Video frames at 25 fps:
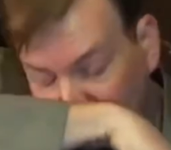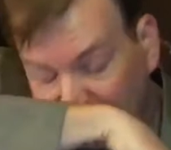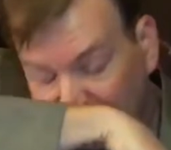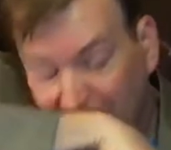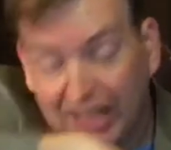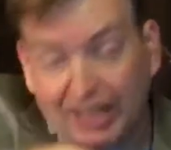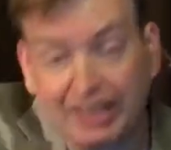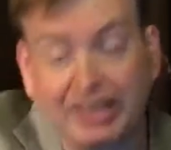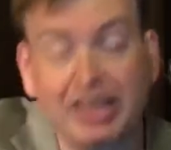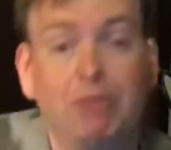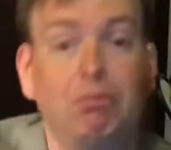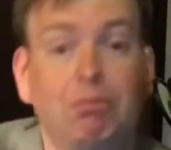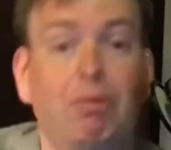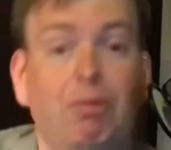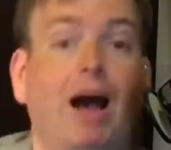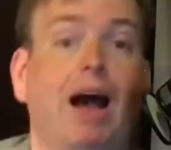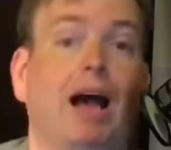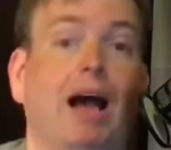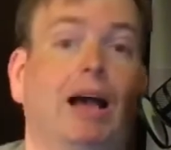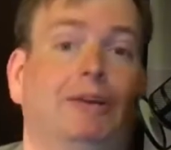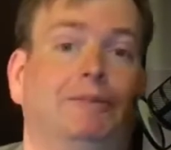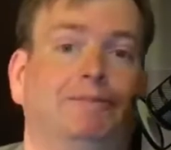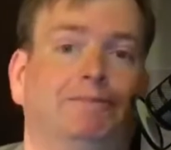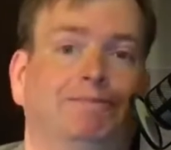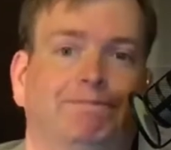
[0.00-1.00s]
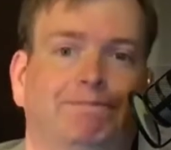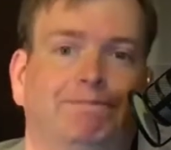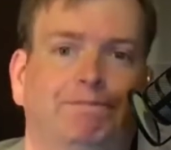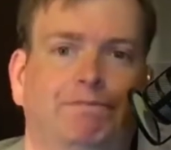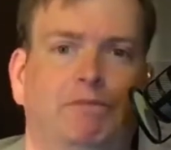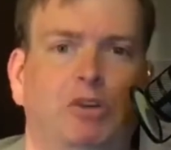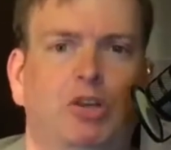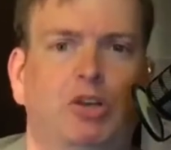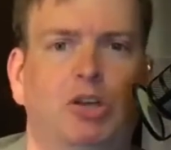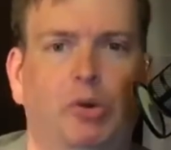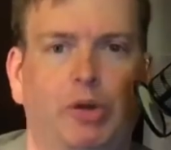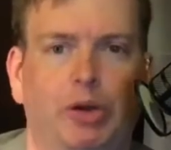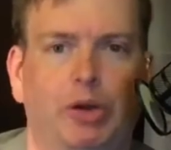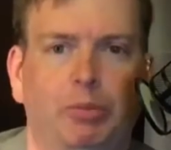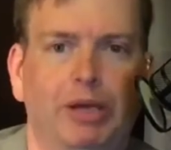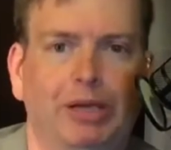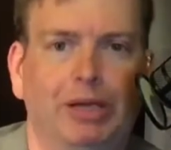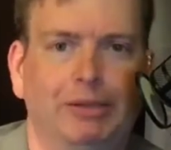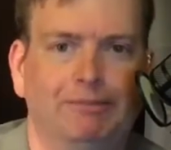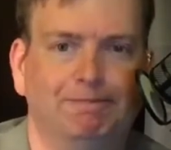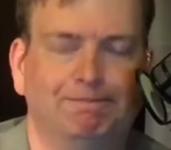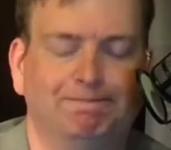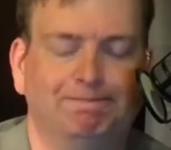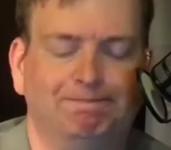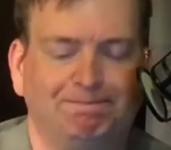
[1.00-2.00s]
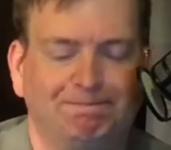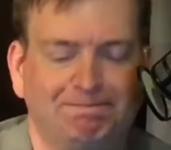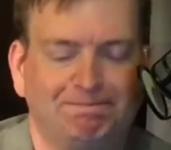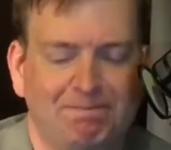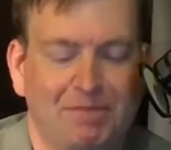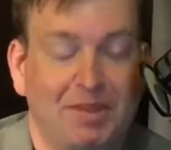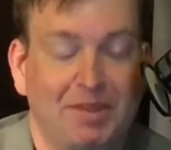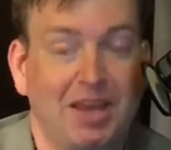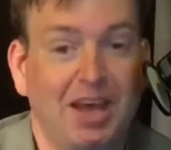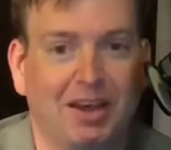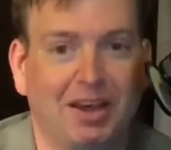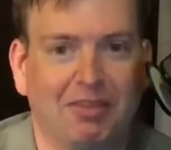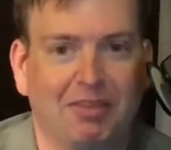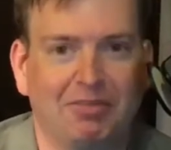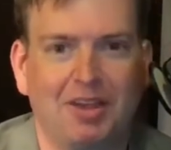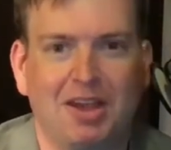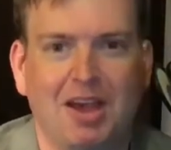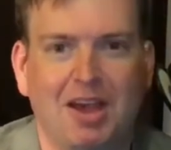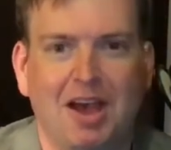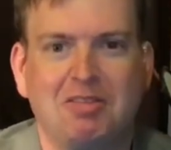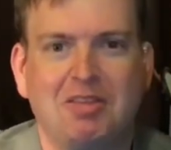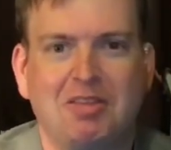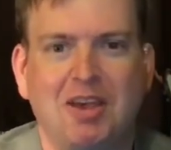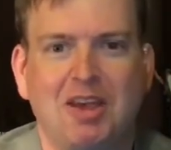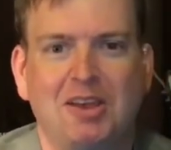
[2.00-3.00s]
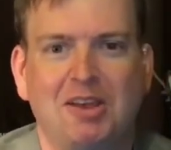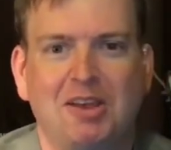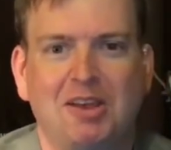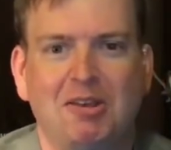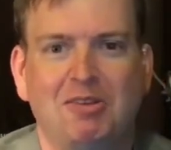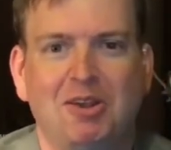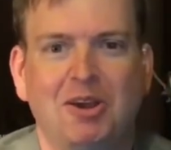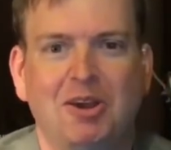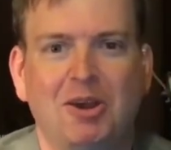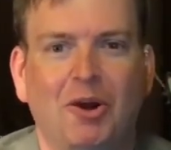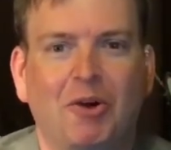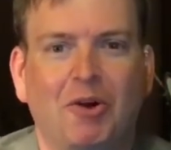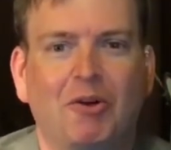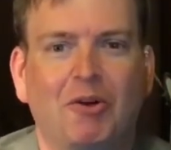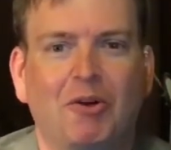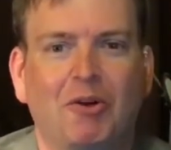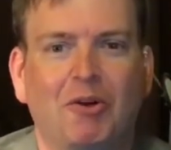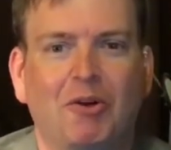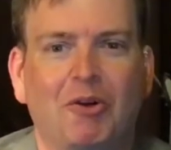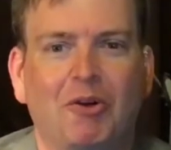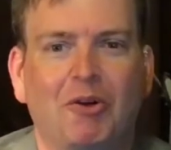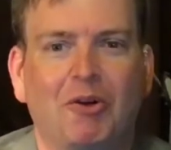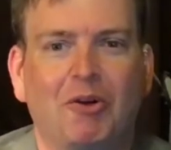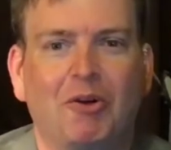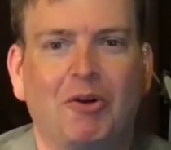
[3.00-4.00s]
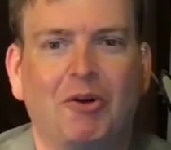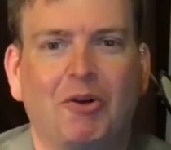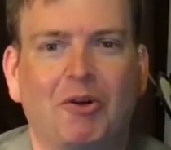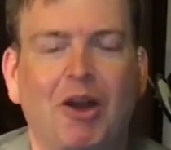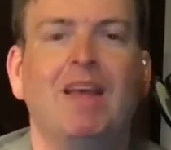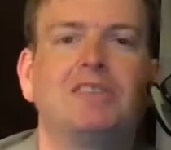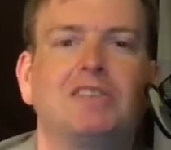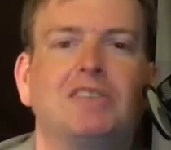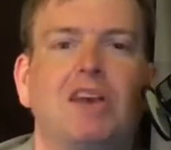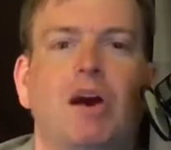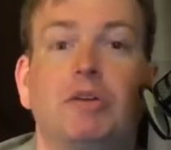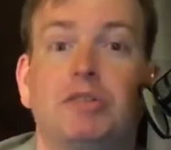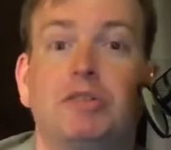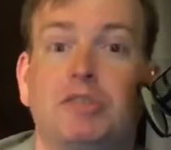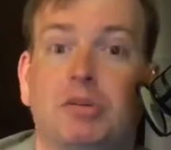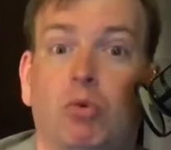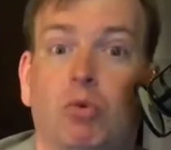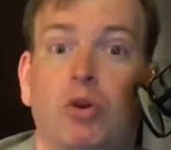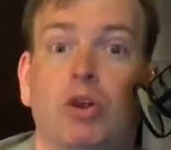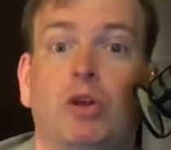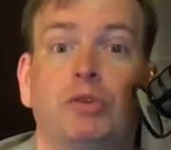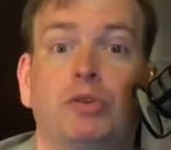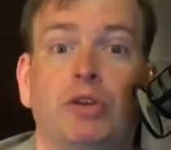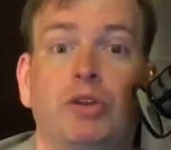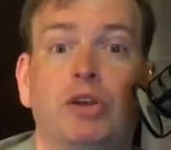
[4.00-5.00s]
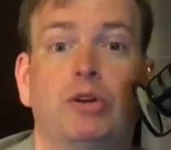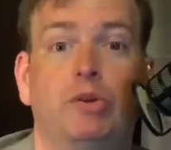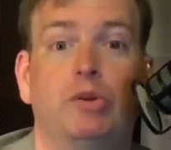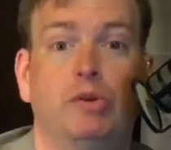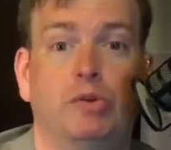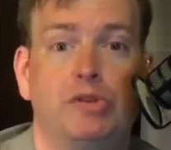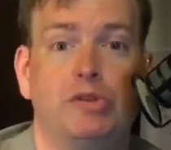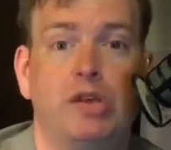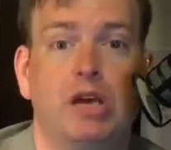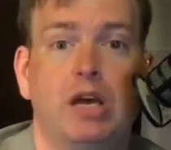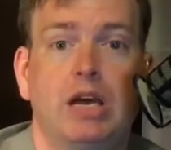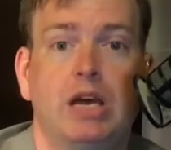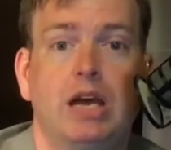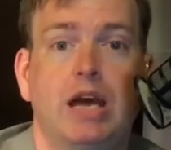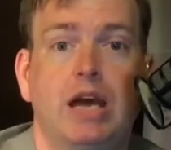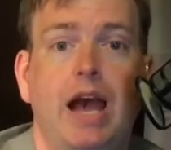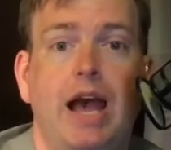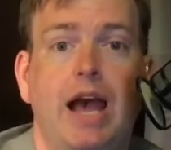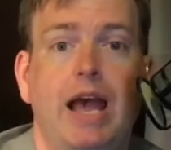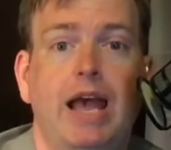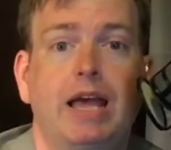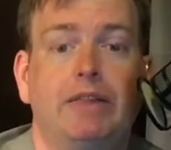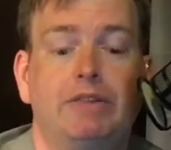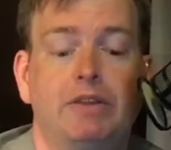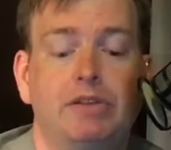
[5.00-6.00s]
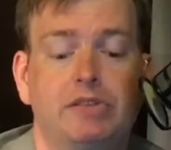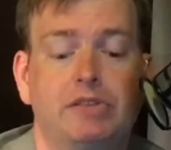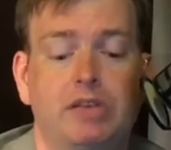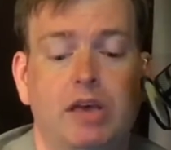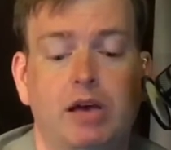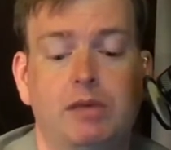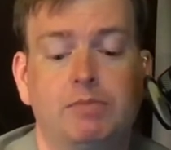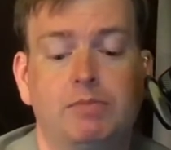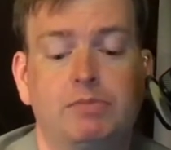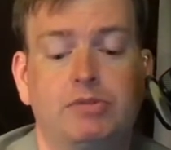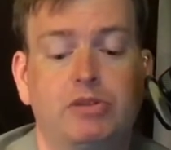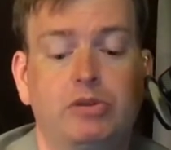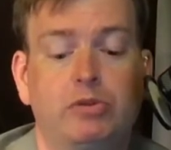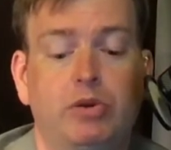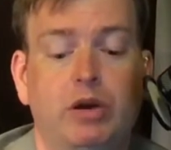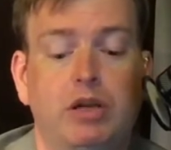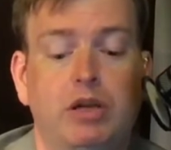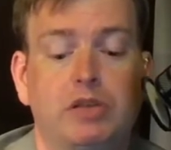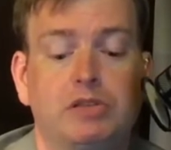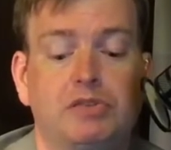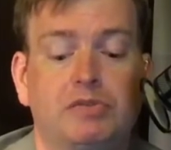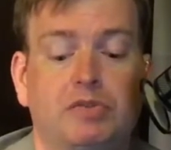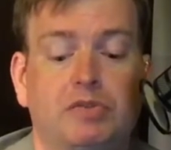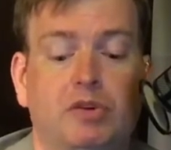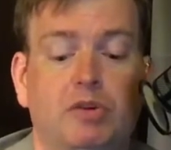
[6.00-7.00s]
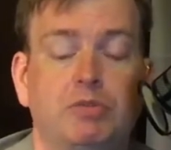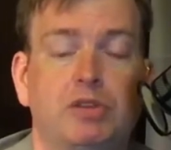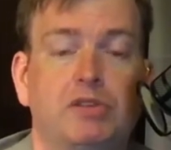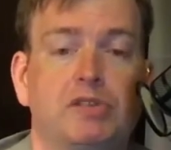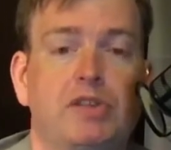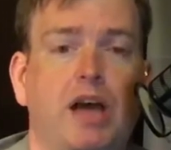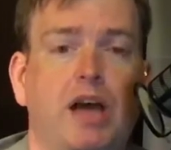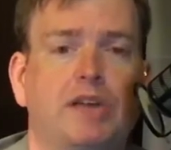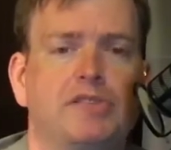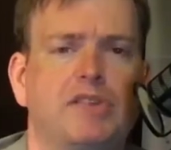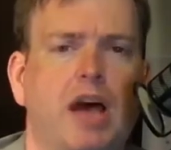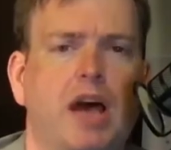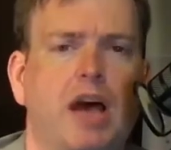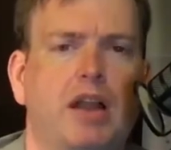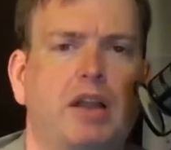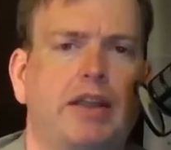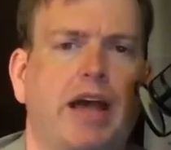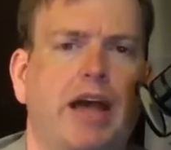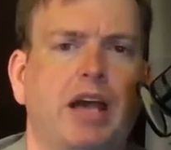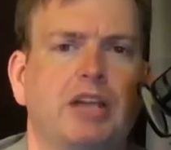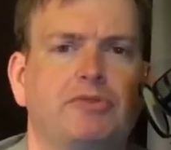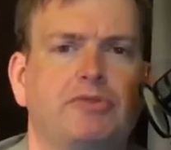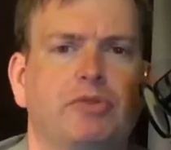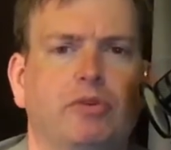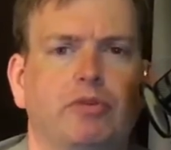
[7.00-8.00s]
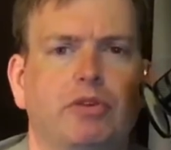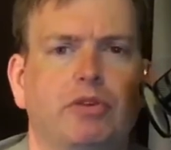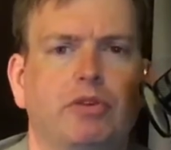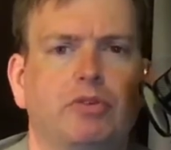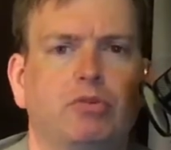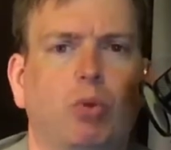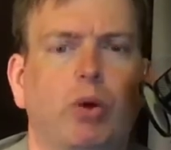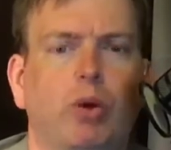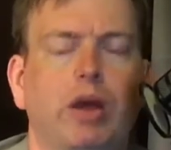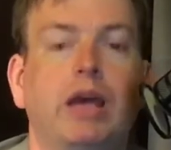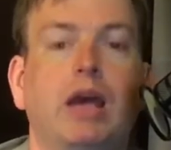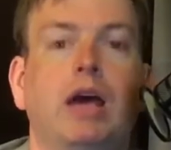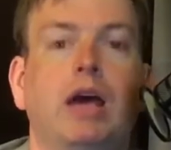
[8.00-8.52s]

get by. You know what I mean? Yeah, I think you do. All right. Hey, let's go to some real news. And this comes to us from just outside of Nashville this week.